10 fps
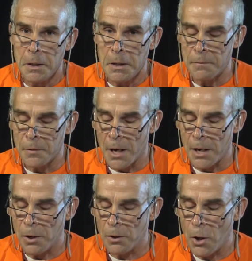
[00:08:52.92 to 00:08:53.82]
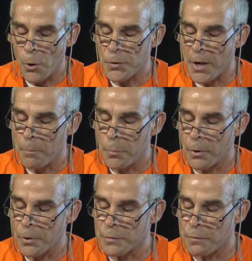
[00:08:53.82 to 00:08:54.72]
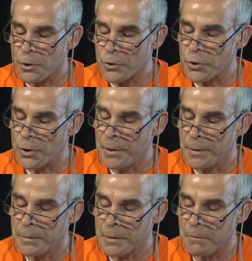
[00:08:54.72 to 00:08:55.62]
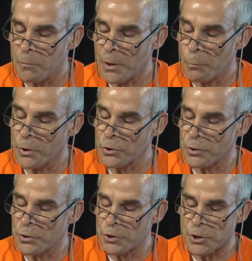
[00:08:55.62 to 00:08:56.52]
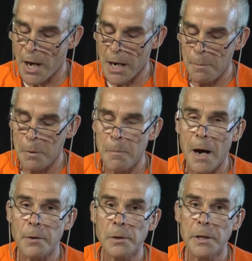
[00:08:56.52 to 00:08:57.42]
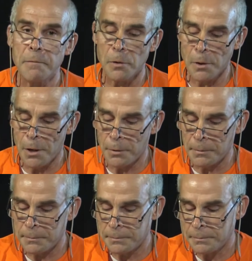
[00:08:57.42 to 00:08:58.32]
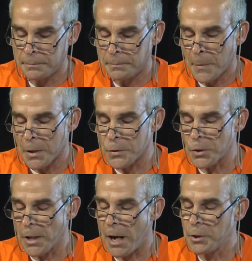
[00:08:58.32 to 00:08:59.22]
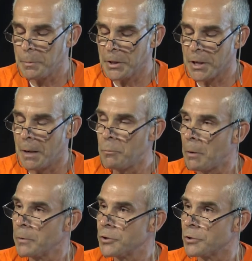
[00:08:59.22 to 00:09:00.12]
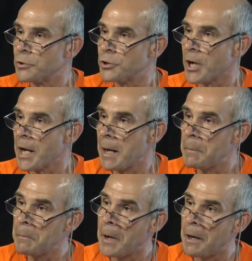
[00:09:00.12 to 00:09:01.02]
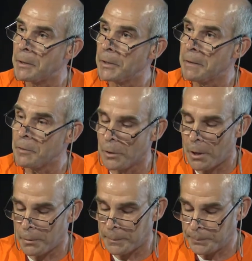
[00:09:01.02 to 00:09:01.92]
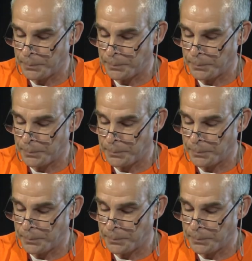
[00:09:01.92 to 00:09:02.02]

if an unclothed emperor's version of what we should shut up about and leave alone is allowed to become what we should shut up about and leave alone